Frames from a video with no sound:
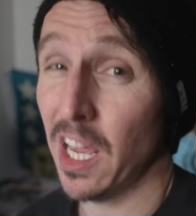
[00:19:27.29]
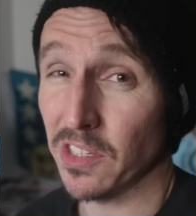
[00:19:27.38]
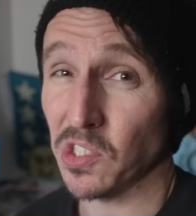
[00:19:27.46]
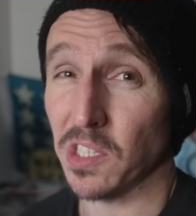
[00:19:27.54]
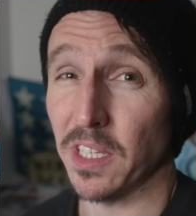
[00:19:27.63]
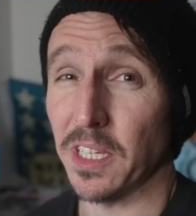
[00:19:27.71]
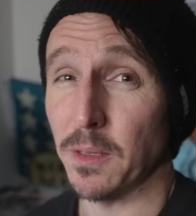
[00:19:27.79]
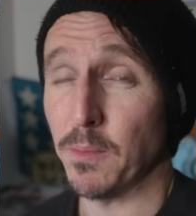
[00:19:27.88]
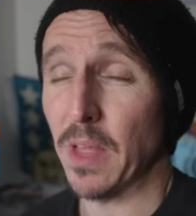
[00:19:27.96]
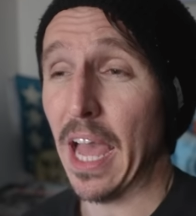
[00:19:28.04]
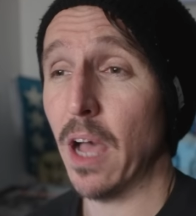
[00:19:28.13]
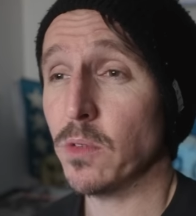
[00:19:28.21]
honestly,
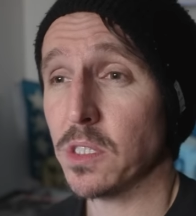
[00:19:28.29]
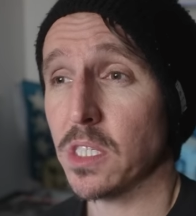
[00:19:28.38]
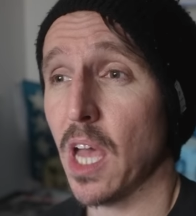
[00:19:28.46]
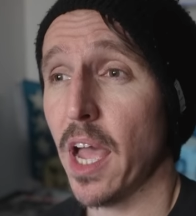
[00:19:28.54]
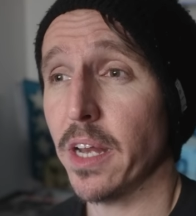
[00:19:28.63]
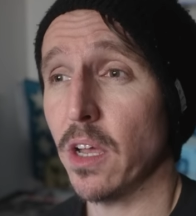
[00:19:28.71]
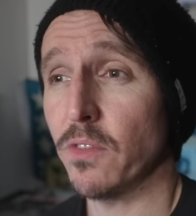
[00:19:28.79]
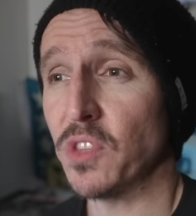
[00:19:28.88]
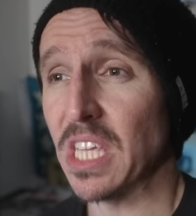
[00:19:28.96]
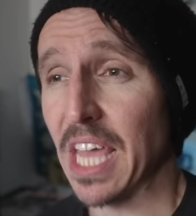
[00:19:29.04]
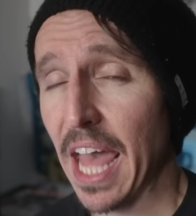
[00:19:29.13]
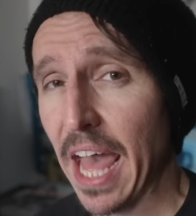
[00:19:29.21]
outside of
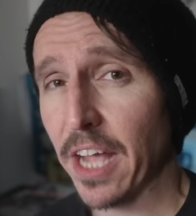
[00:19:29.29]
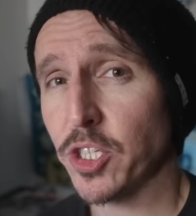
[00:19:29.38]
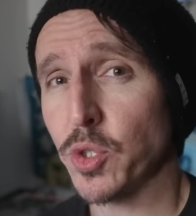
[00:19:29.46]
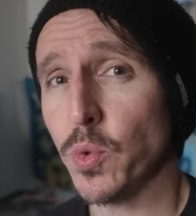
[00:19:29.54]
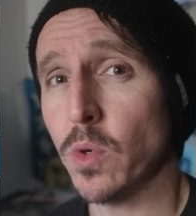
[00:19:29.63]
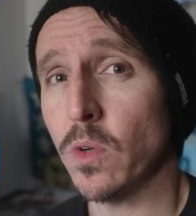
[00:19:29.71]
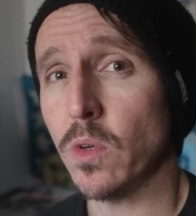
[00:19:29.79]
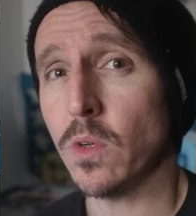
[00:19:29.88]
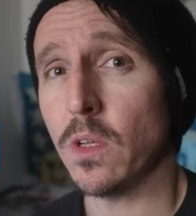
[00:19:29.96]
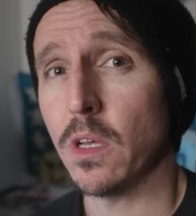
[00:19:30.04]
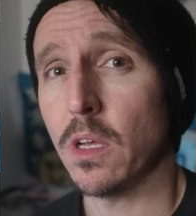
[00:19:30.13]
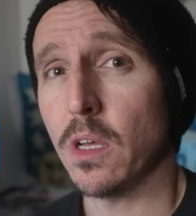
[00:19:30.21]
the actual